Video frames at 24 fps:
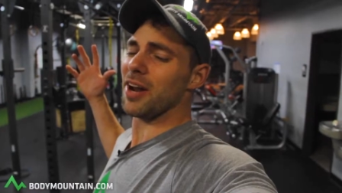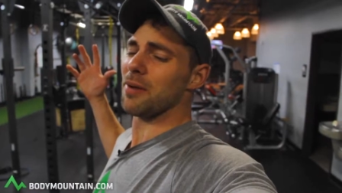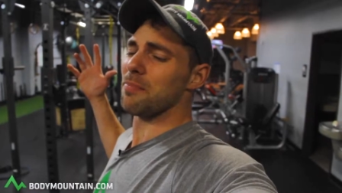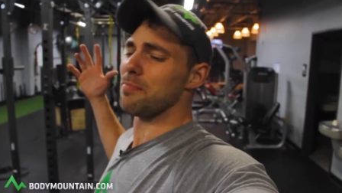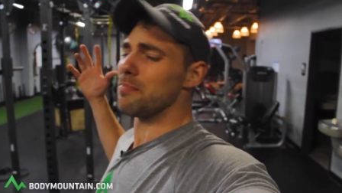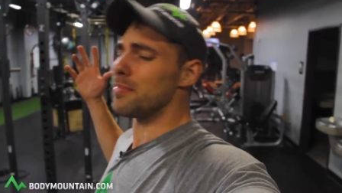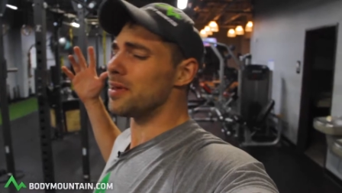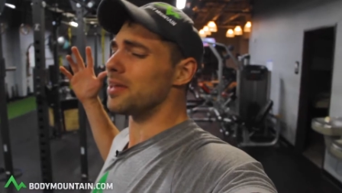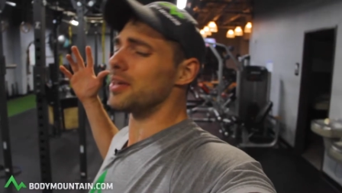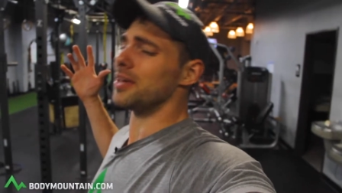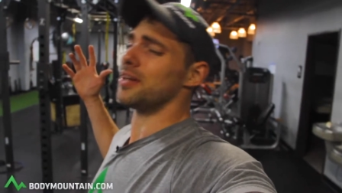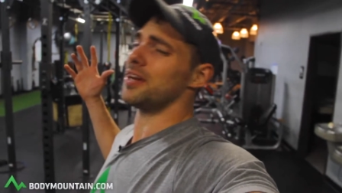had a
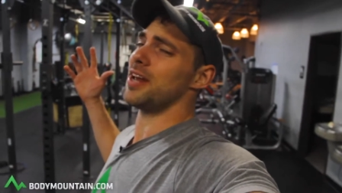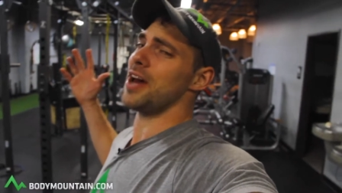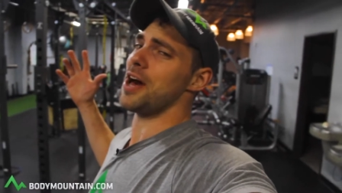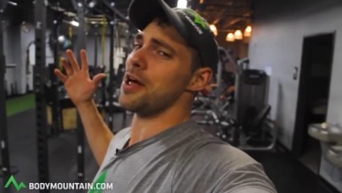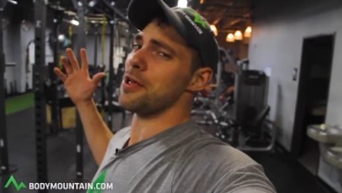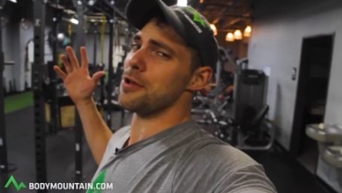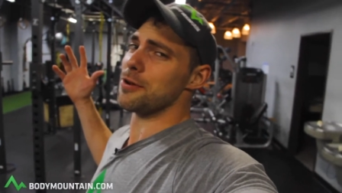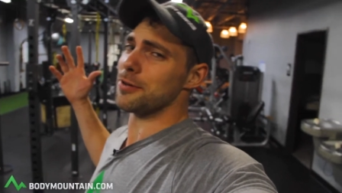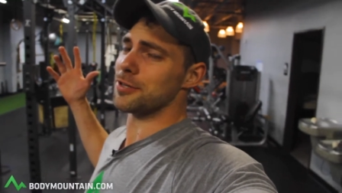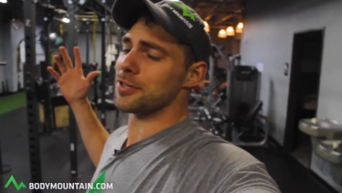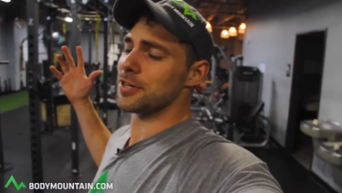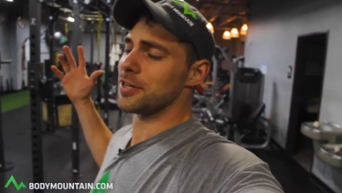million
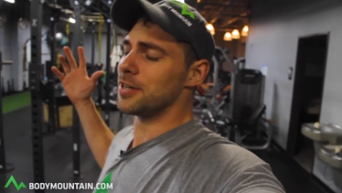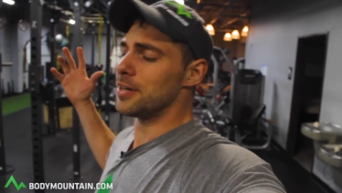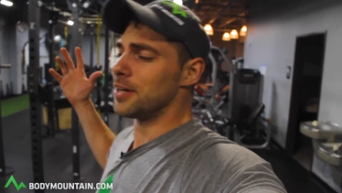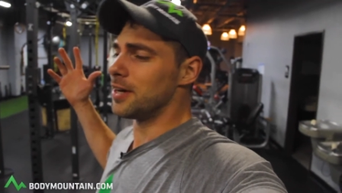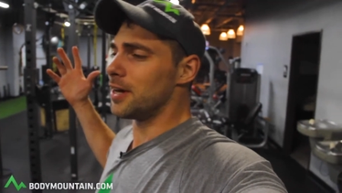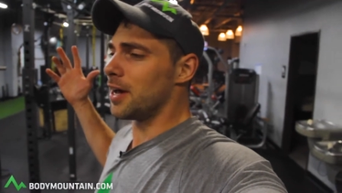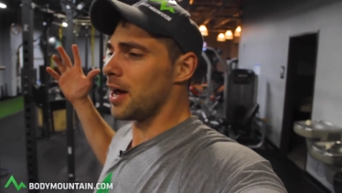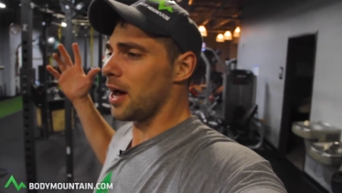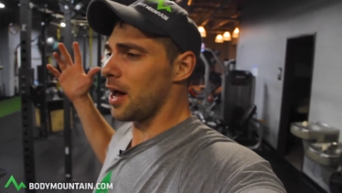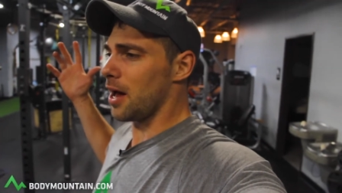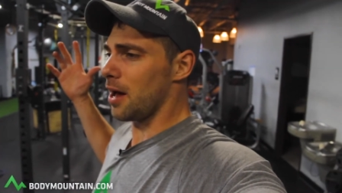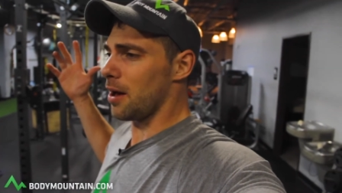dollars,
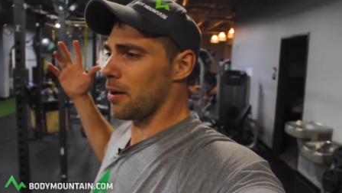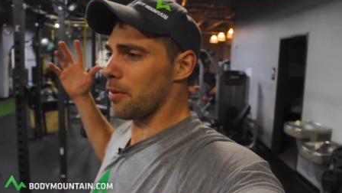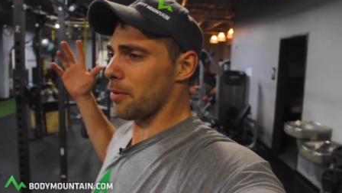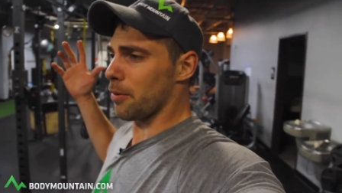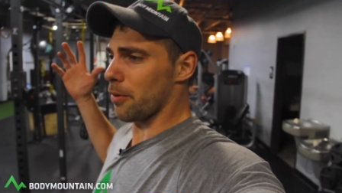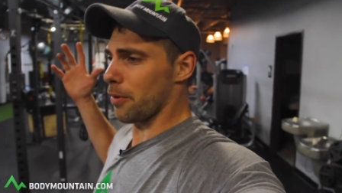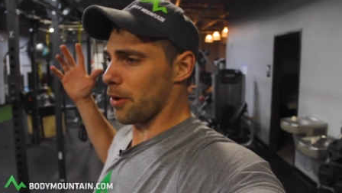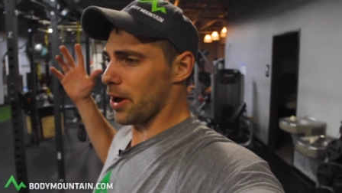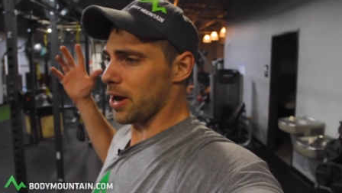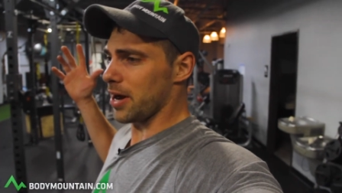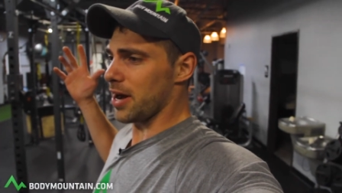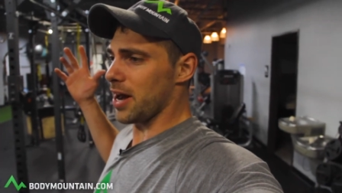um,
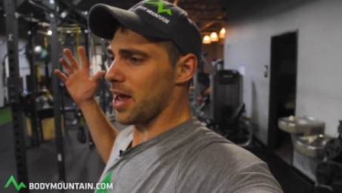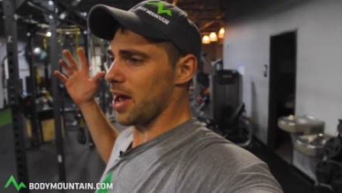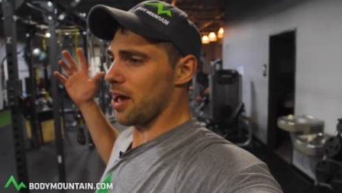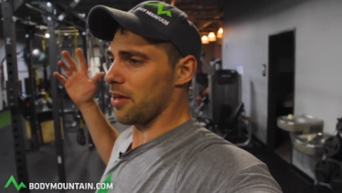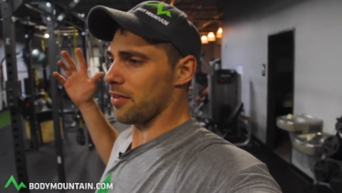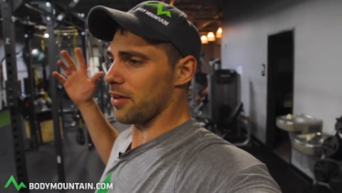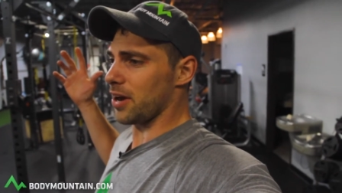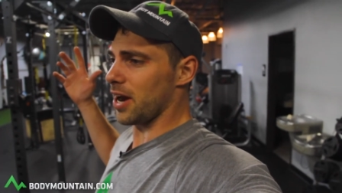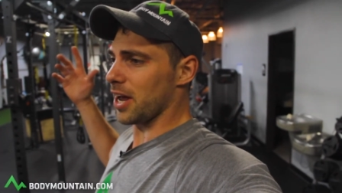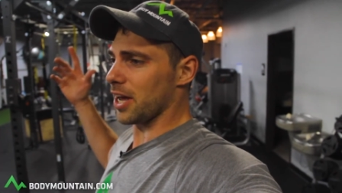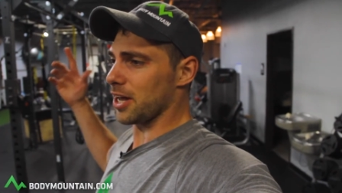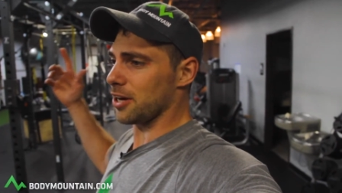right now
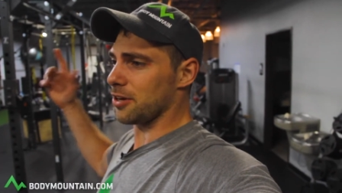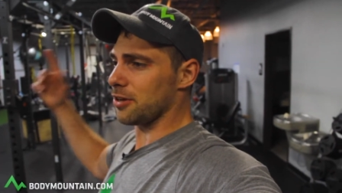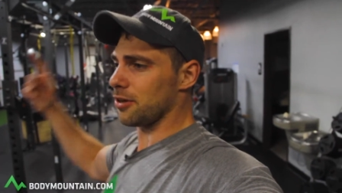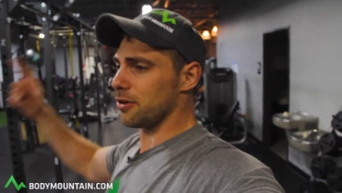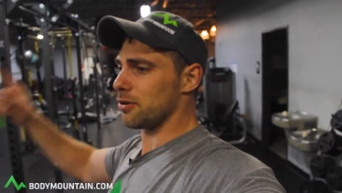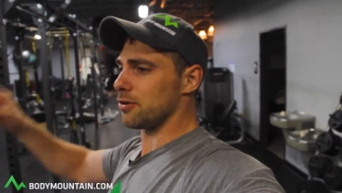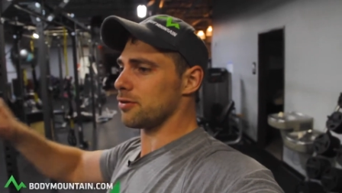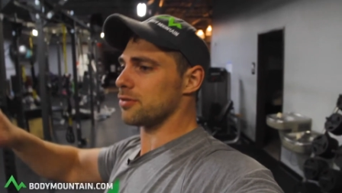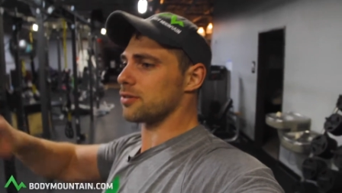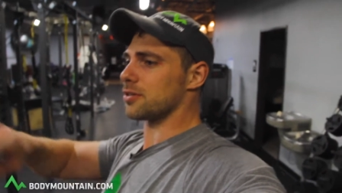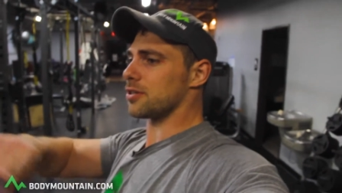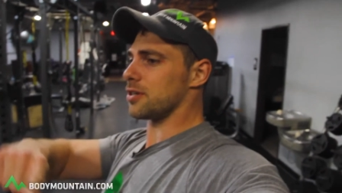that I could
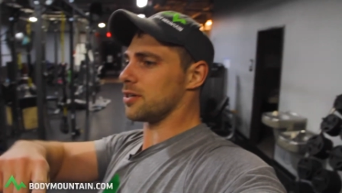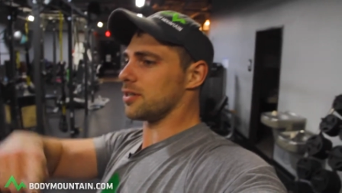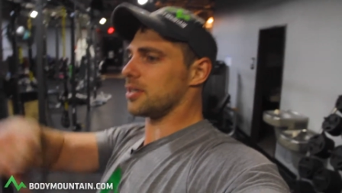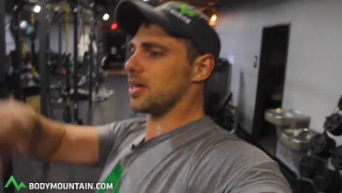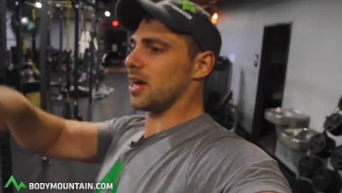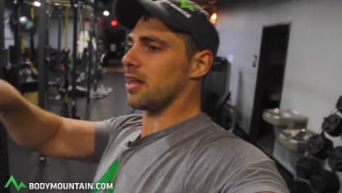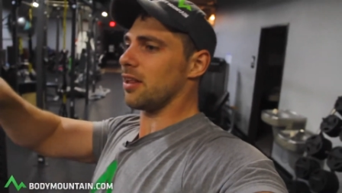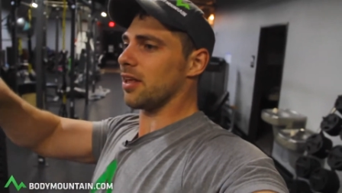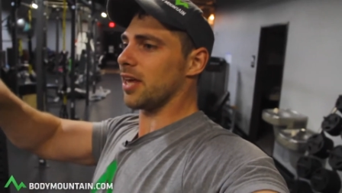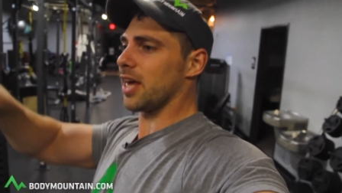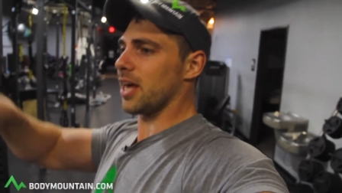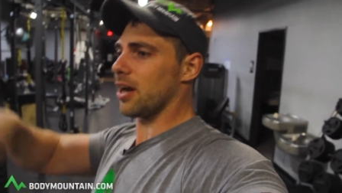use to
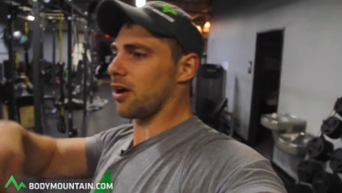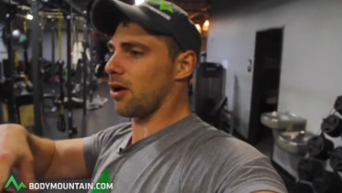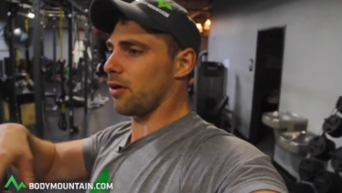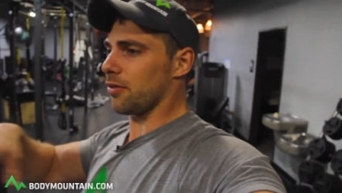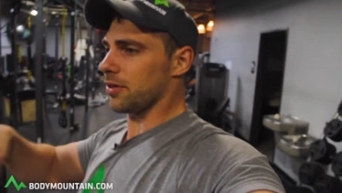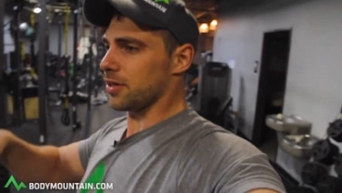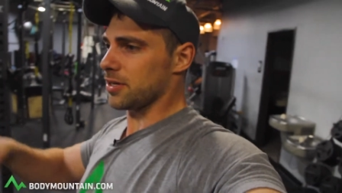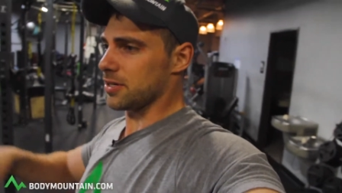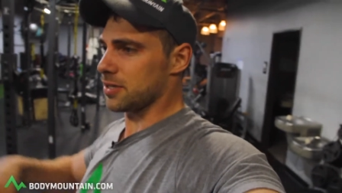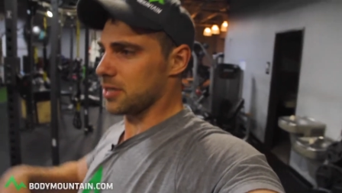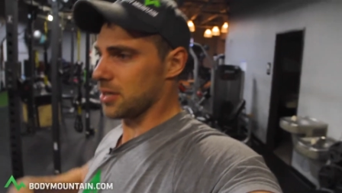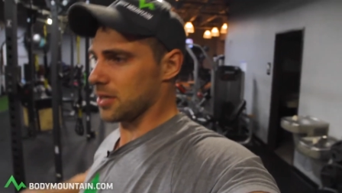delegate all
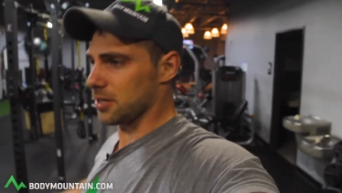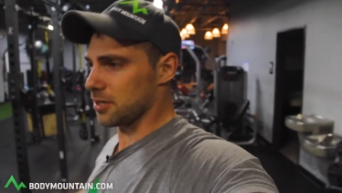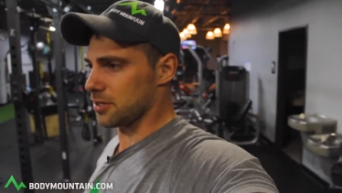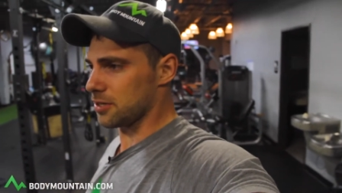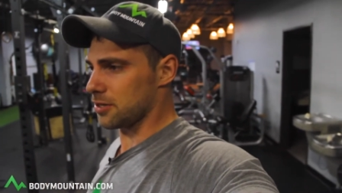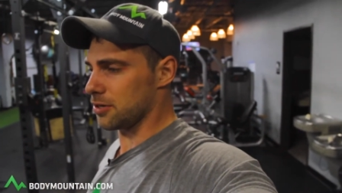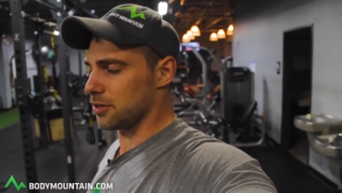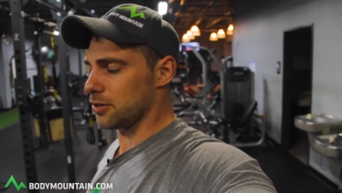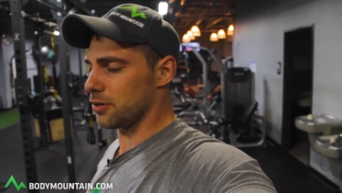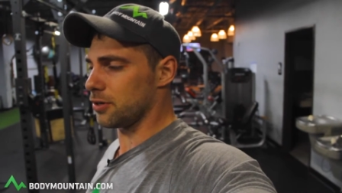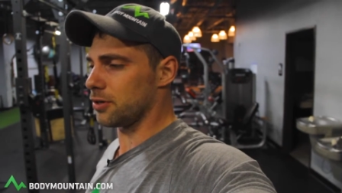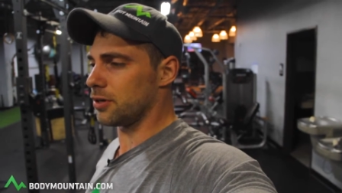these things
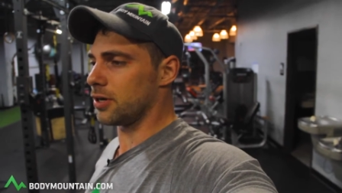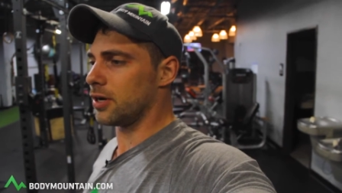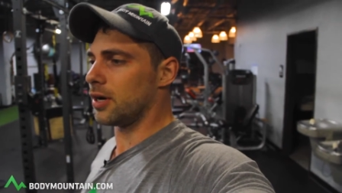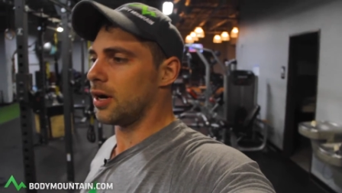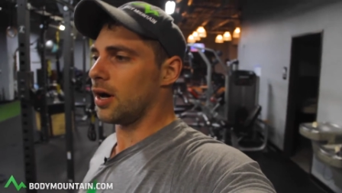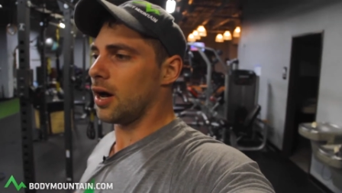to